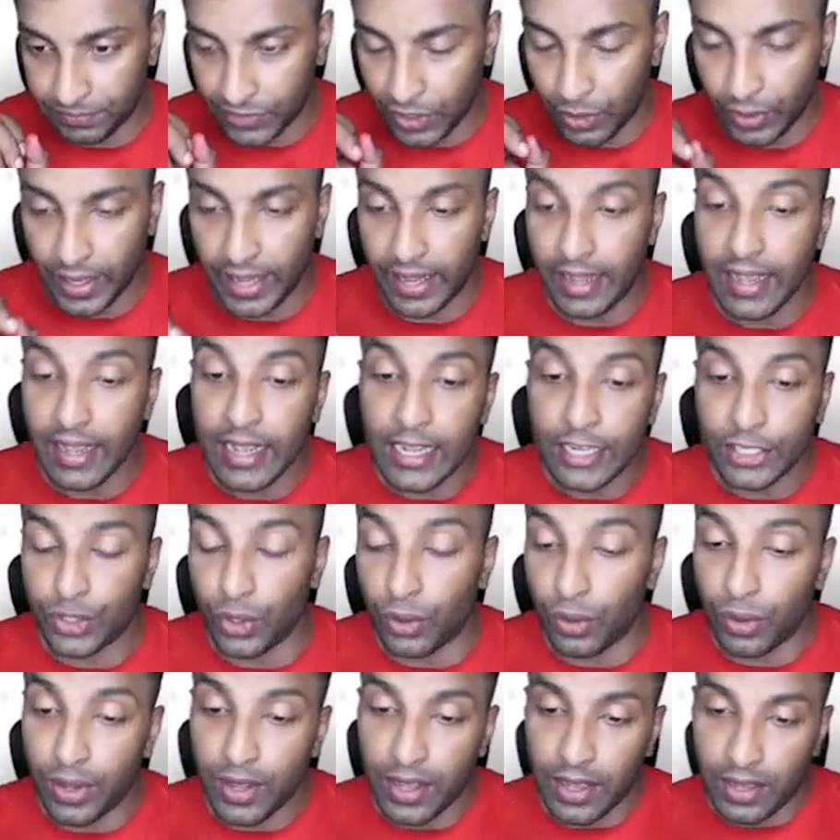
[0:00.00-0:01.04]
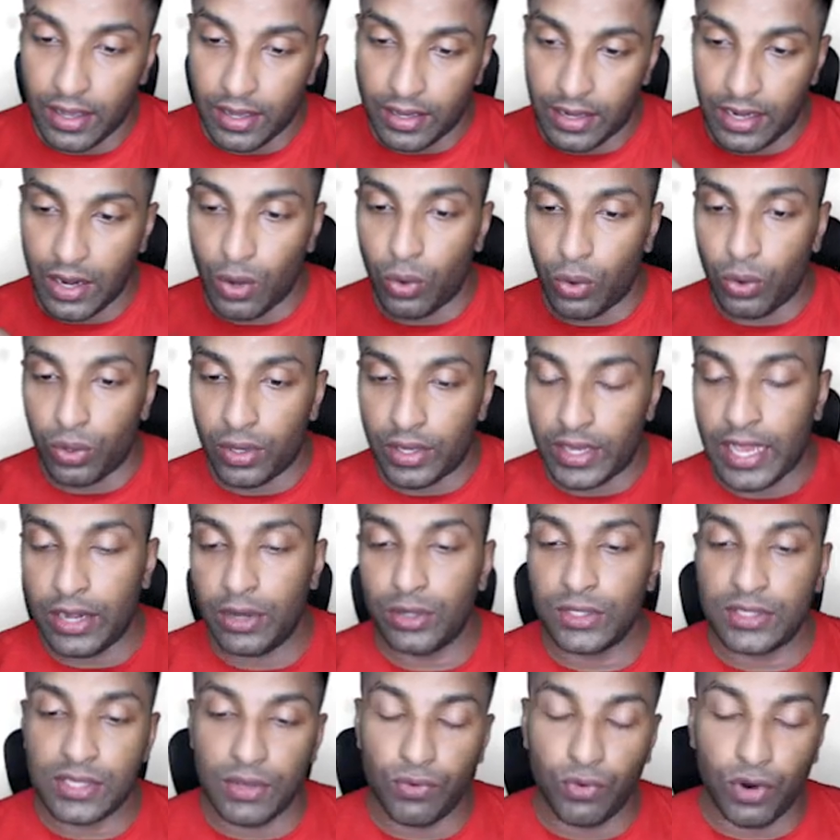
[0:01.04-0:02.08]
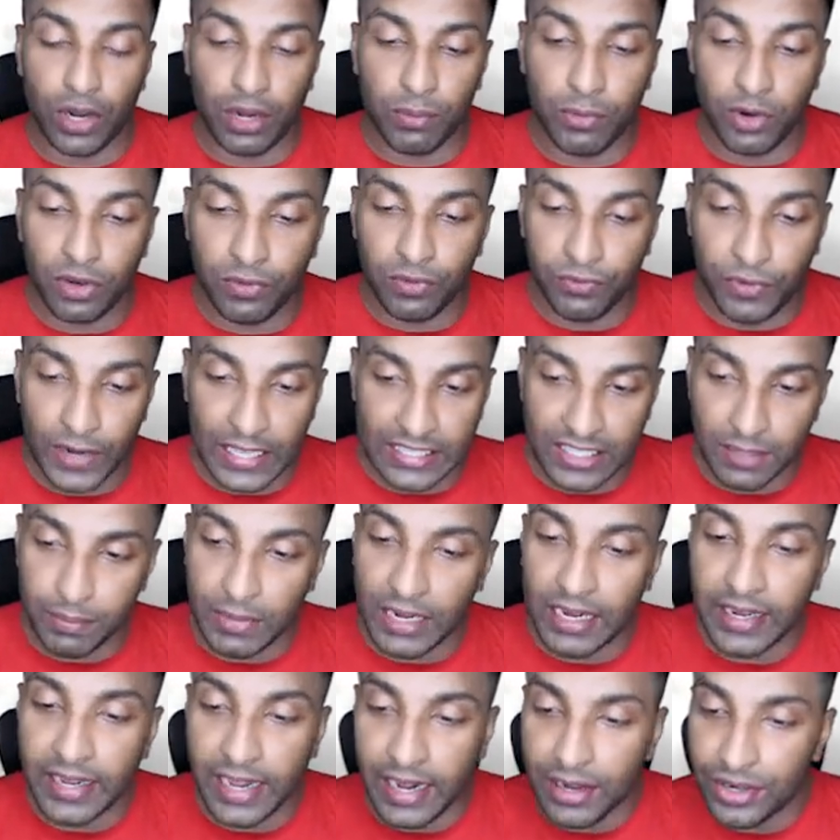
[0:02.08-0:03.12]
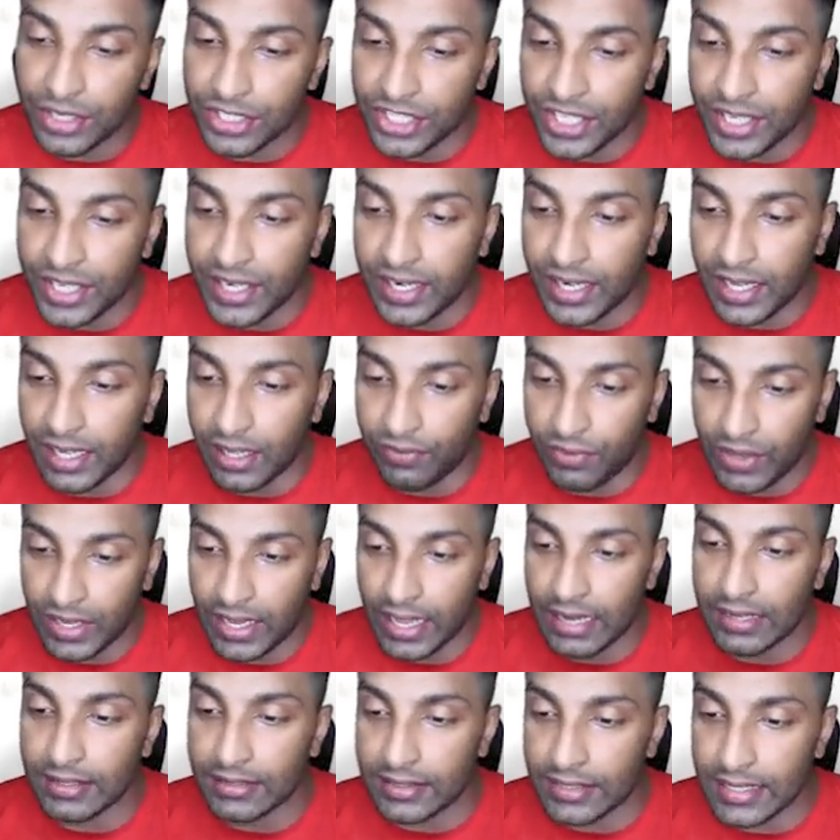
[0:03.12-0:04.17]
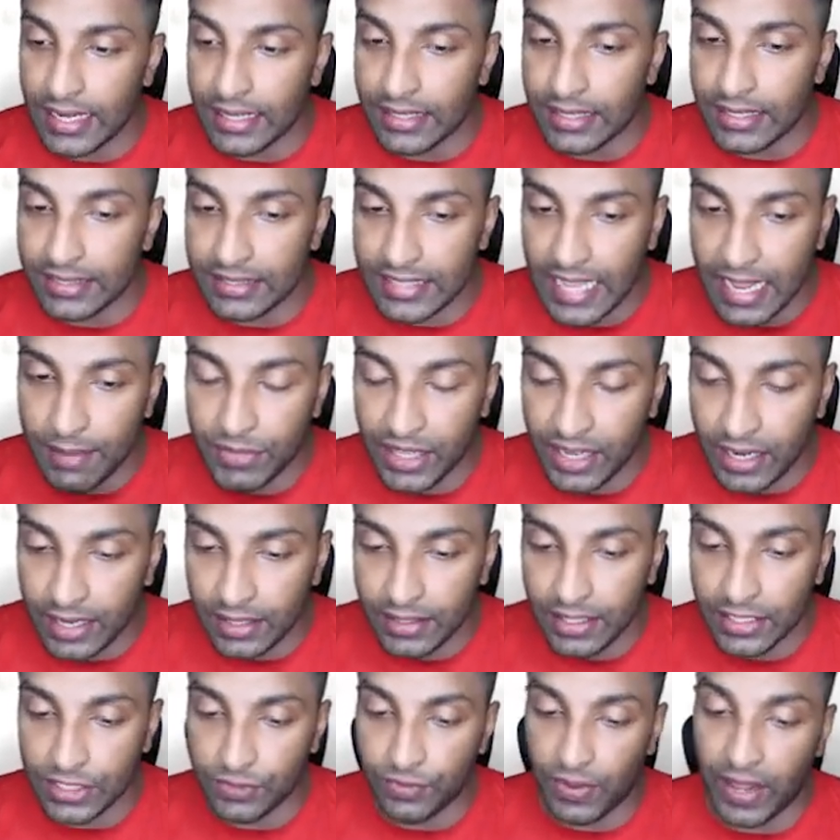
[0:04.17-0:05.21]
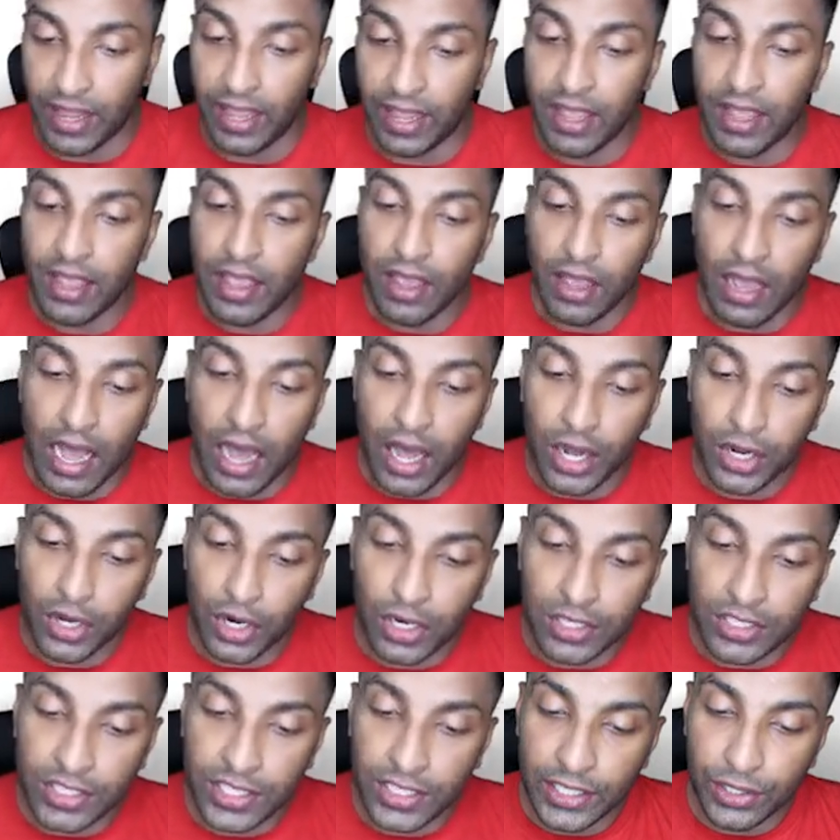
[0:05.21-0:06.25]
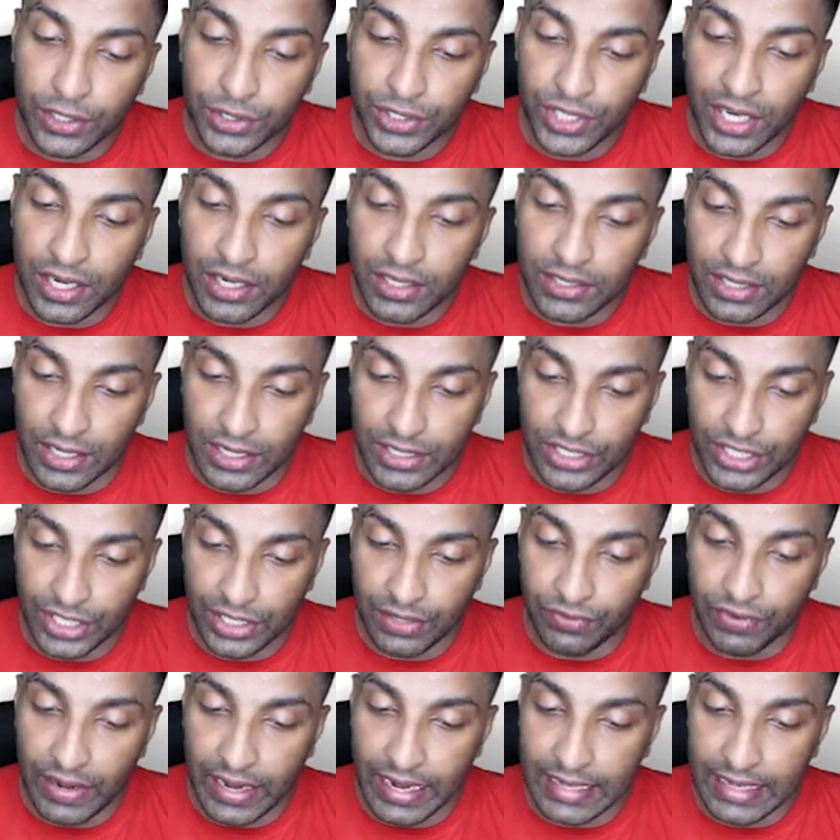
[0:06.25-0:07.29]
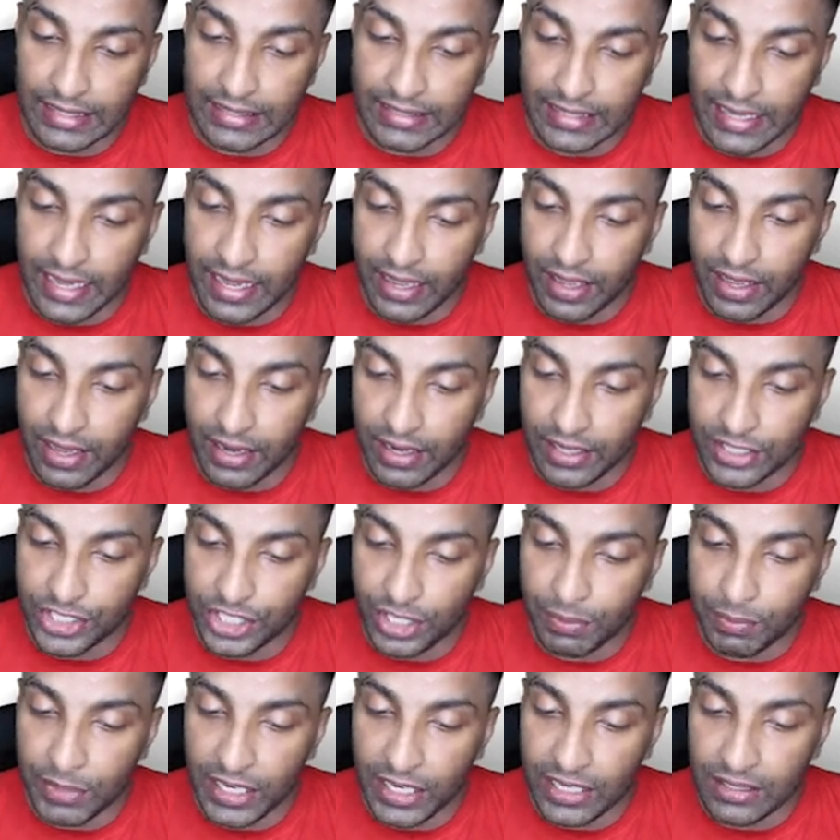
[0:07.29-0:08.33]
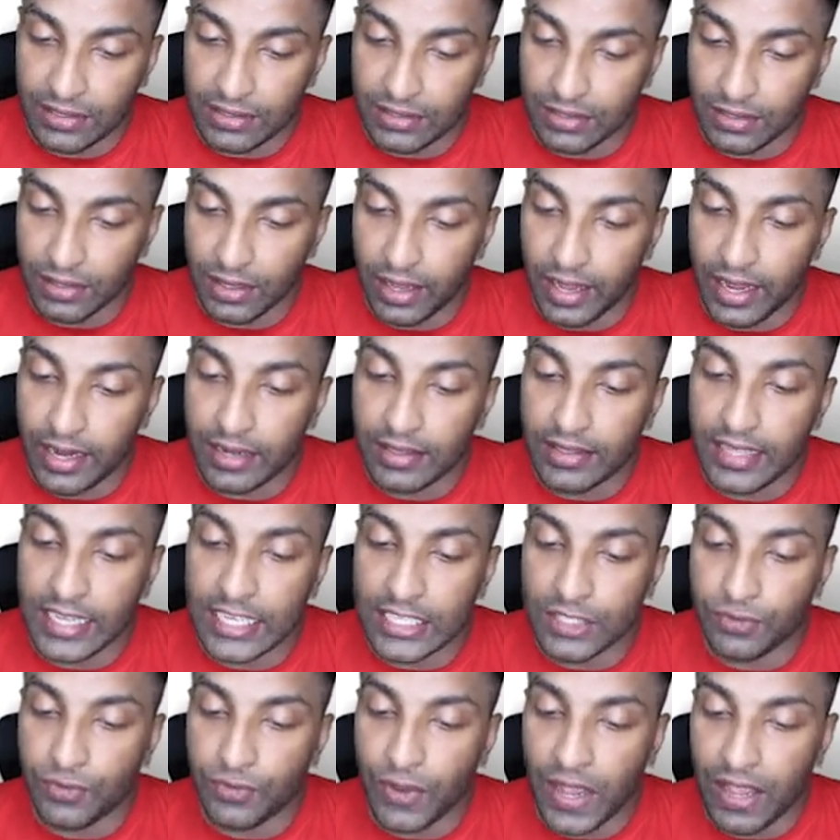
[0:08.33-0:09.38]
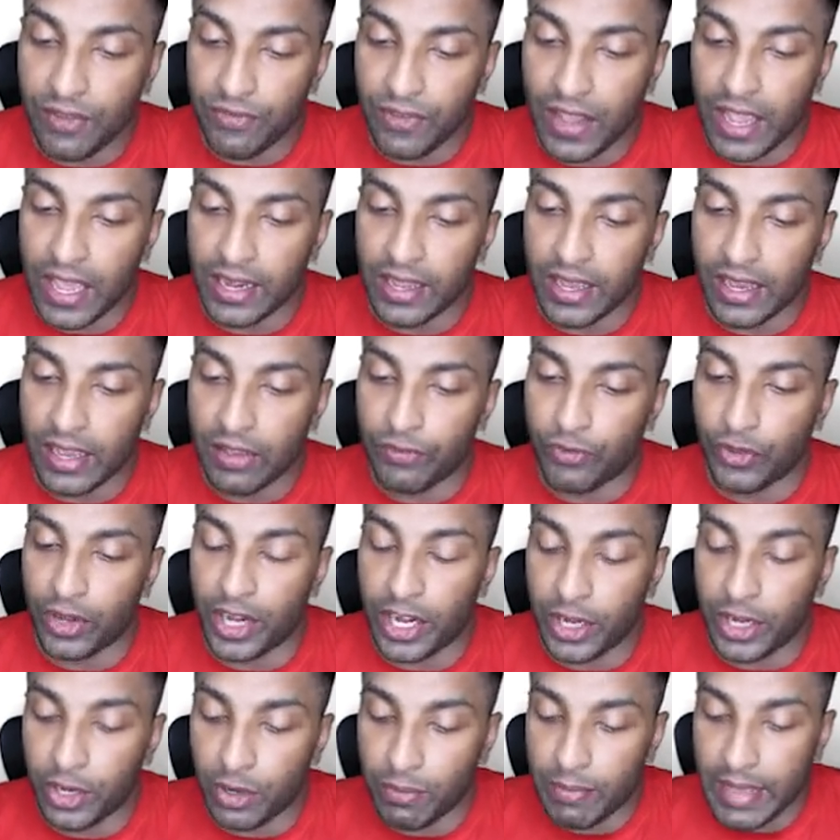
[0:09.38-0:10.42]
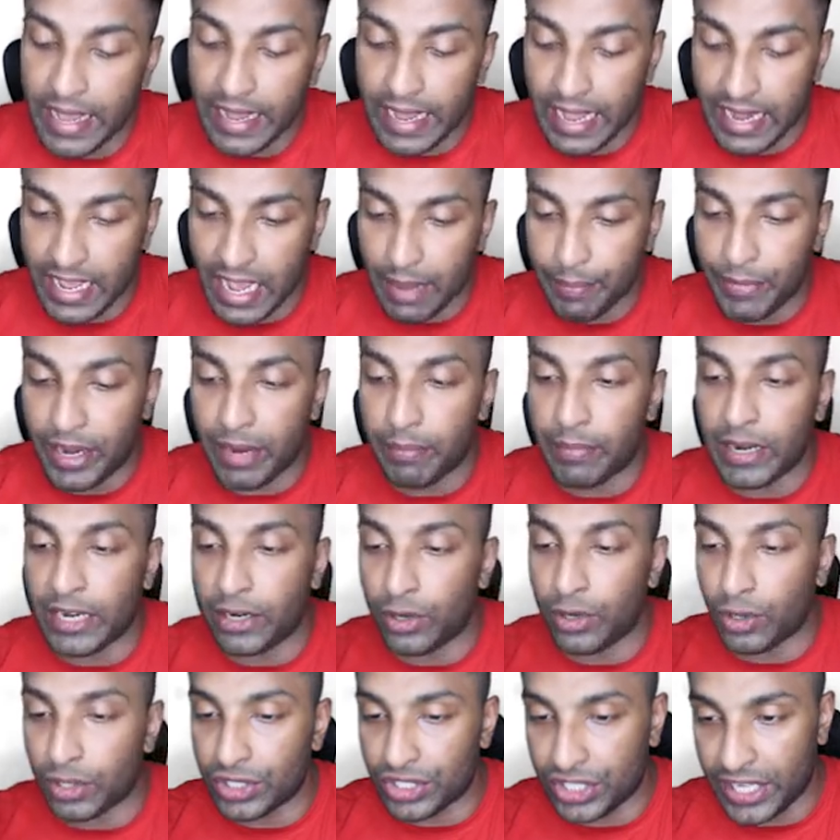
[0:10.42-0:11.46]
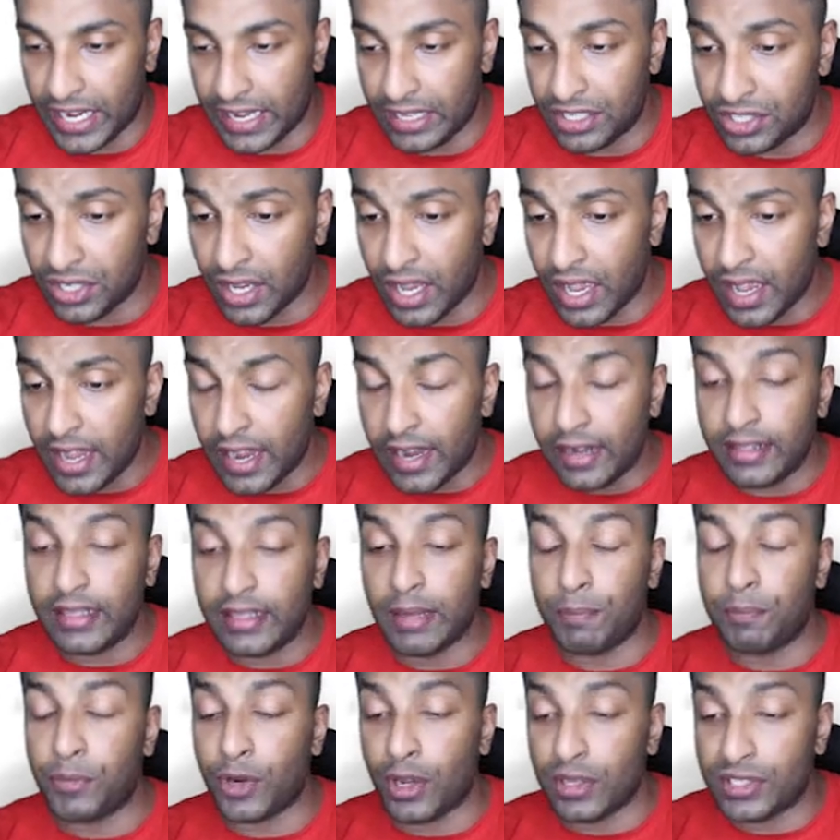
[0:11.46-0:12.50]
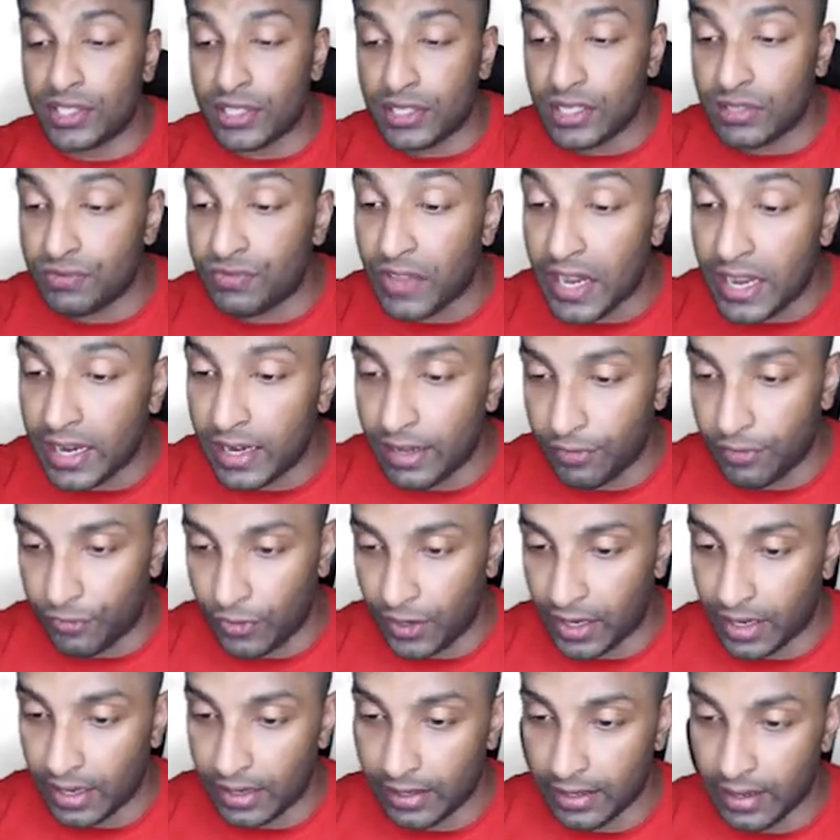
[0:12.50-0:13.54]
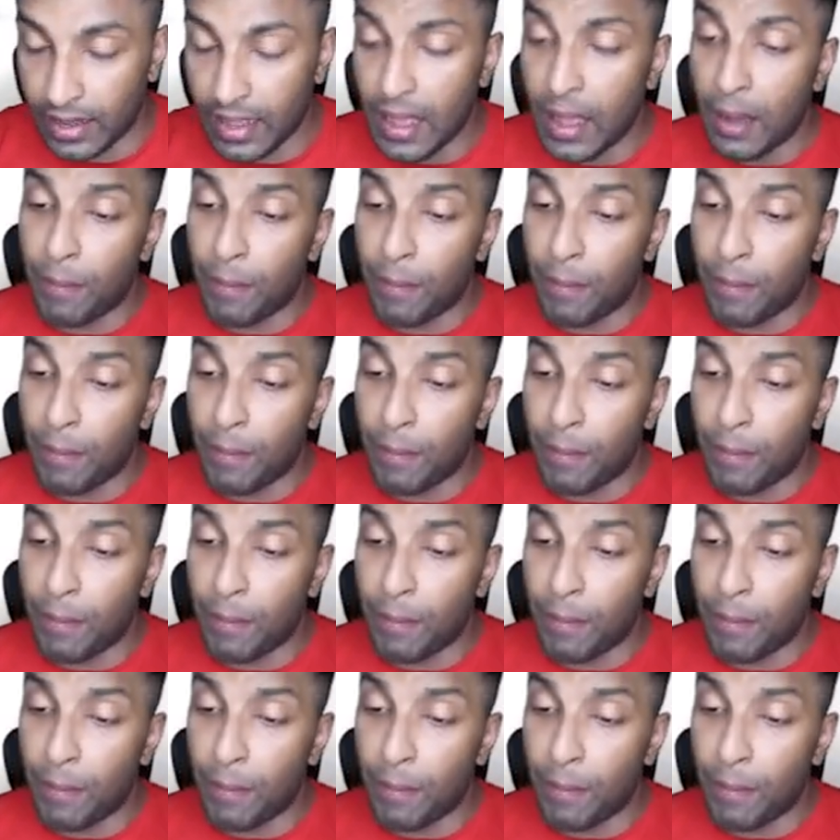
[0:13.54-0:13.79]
Okay, so now what about flexibility and rigidity? We can say the same thing in this way. Our constitution is rigid. When I say rigid means in these 5 areas, if you need to make any amendment or change, the process is very difficult.